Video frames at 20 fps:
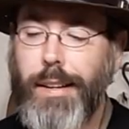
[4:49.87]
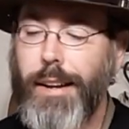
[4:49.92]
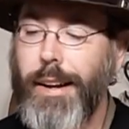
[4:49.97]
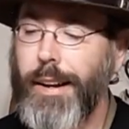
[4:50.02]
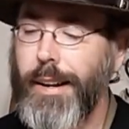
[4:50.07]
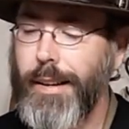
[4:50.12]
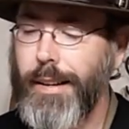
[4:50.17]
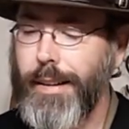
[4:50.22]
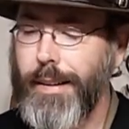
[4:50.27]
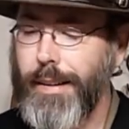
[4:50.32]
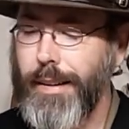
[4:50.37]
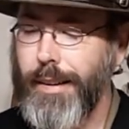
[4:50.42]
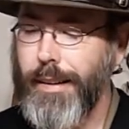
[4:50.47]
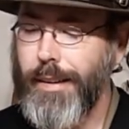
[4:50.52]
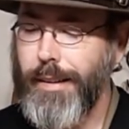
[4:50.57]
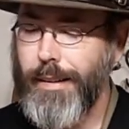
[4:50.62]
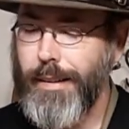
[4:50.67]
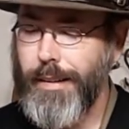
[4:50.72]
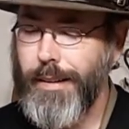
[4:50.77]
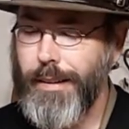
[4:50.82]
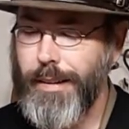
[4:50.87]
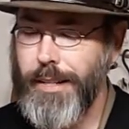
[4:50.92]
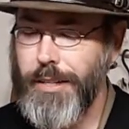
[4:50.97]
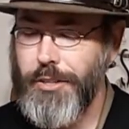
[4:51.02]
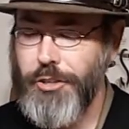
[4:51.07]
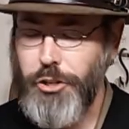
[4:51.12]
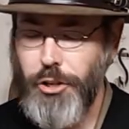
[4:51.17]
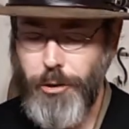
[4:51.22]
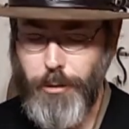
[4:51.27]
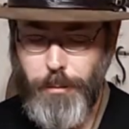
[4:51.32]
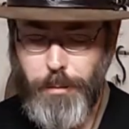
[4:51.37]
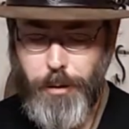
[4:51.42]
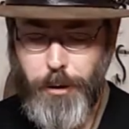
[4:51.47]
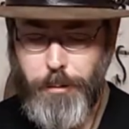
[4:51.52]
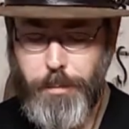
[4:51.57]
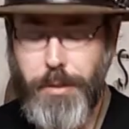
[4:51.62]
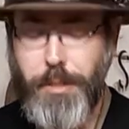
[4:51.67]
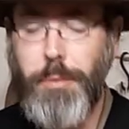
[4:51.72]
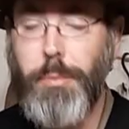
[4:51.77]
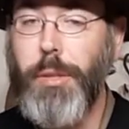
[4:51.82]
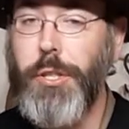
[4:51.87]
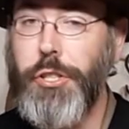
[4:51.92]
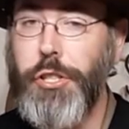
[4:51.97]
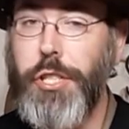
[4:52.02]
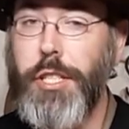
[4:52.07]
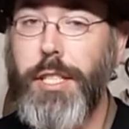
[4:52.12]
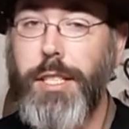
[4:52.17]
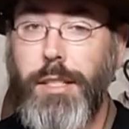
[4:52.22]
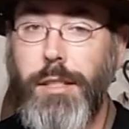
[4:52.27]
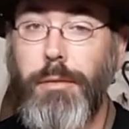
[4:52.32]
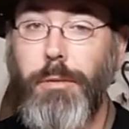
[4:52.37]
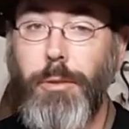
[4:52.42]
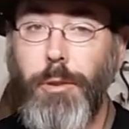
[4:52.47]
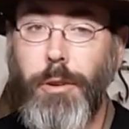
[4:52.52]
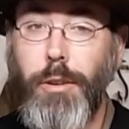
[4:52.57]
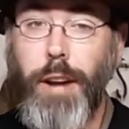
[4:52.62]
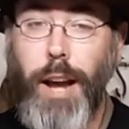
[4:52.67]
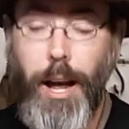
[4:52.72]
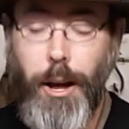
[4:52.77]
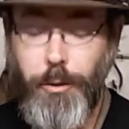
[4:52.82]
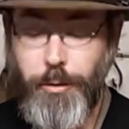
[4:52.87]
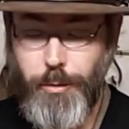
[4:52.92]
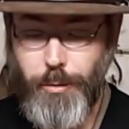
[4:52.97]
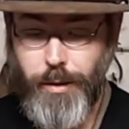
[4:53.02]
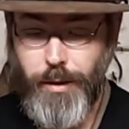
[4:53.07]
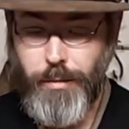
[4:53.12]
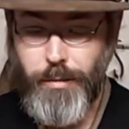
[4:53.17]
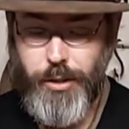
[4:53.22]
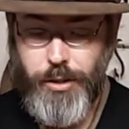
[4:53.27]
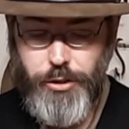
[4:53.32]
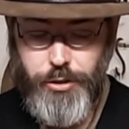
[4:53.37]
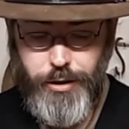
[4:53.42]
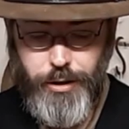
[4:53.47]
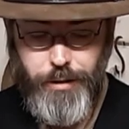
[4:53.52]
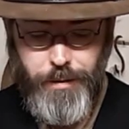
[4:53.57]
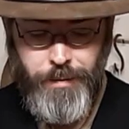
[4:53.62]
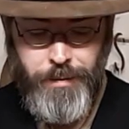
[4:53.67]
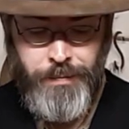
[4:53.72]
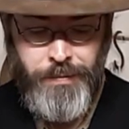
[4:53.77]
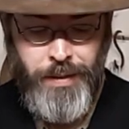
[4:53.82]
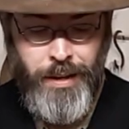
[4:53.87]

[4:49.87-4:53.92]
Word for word: and uh, its general purpose, which is for outdoor adventure.